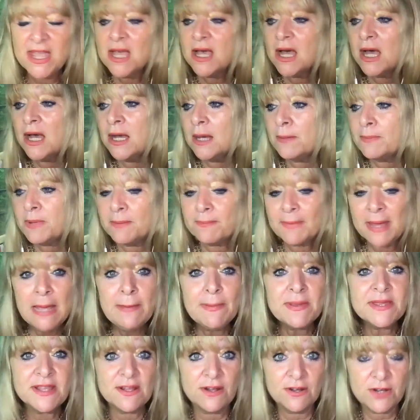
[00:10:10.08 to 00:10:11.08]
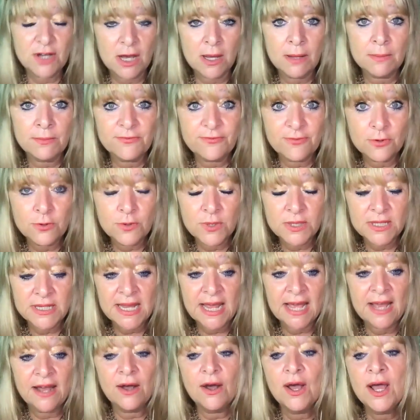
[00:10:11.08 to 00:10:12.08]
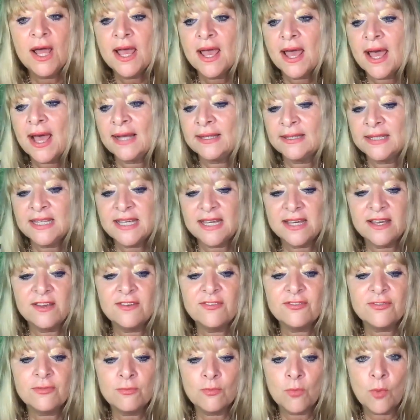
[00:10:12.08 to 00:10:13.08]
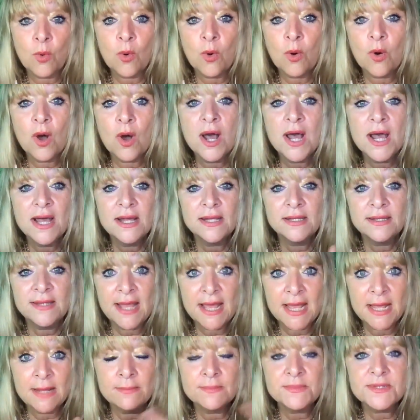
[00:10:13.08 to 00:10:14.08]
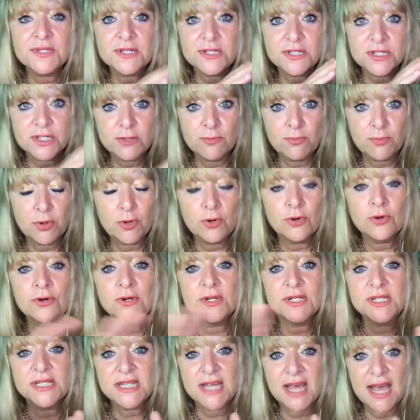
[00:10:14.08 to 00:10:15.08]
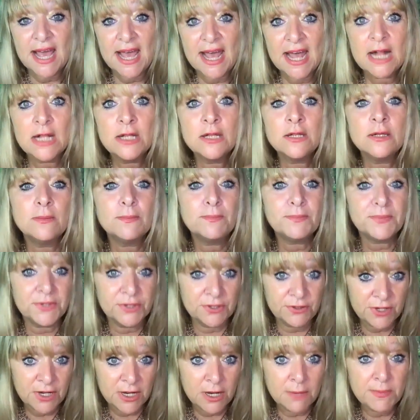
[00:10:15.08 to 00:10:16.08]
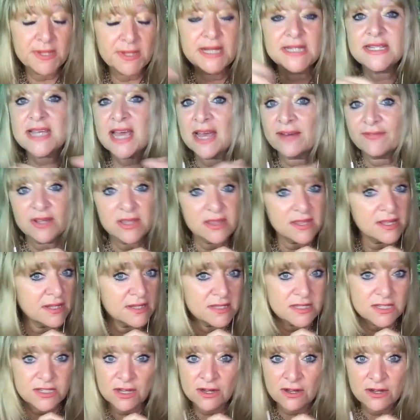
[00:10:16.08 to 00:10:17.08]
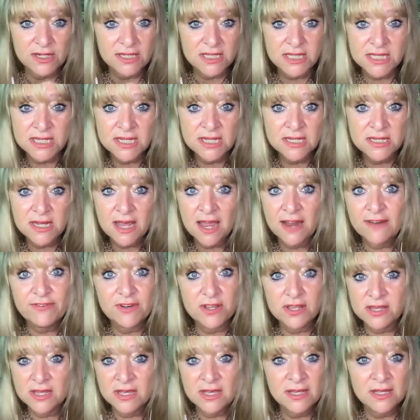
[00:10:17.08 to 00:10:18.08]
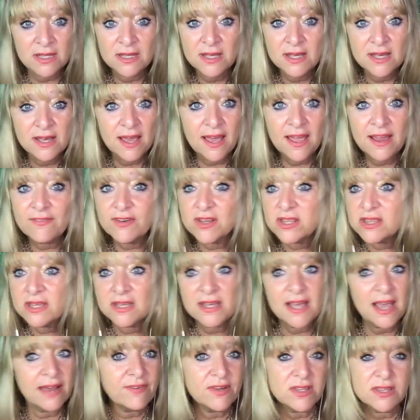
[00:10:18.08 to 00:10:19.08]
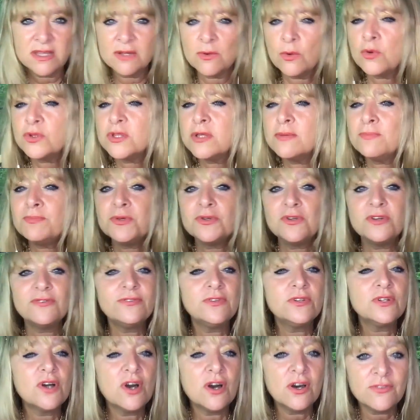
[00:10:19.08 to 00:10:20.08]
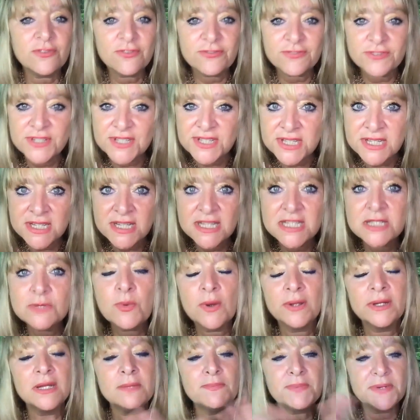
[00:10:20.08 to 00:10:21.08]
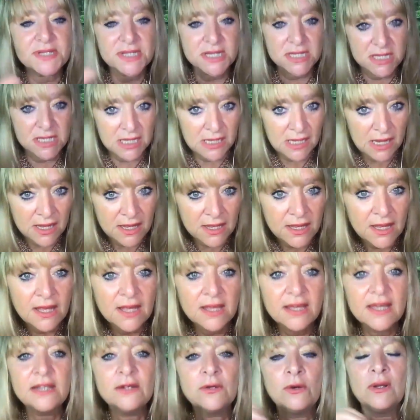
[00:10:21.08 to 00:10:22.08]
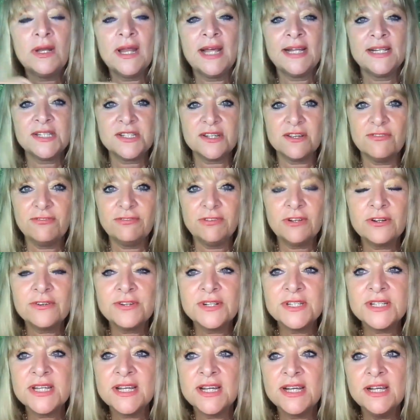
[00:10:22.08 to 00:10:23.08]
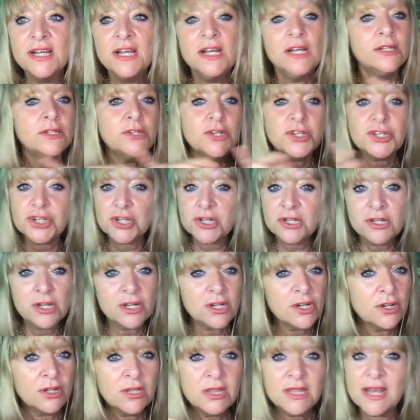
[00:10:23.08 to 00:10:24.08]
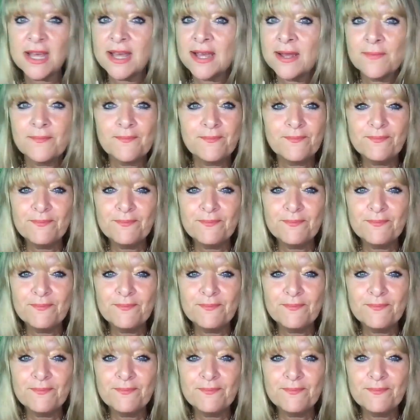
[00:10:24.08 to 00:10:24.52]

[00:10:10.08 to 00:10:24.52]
but maybe they'll come forward now and give more names, support, help, you know, because everything's targeted, everything, all the beautiful conferences, one in particular in Orlando, Florida, you shouldn't have gone there.